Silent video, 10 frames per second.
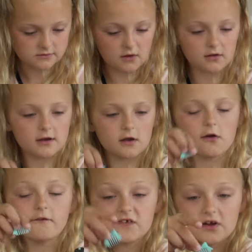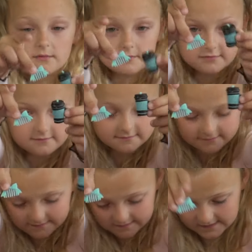Got like a coffee cup.
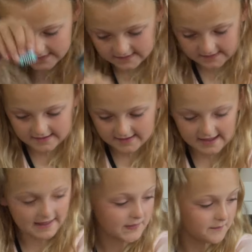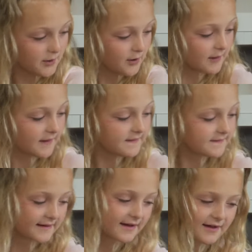And the
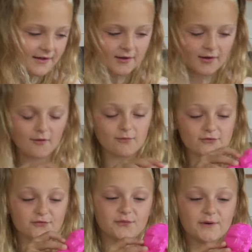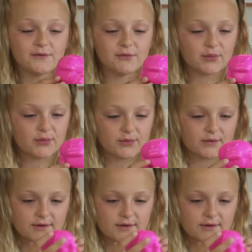moment of truth.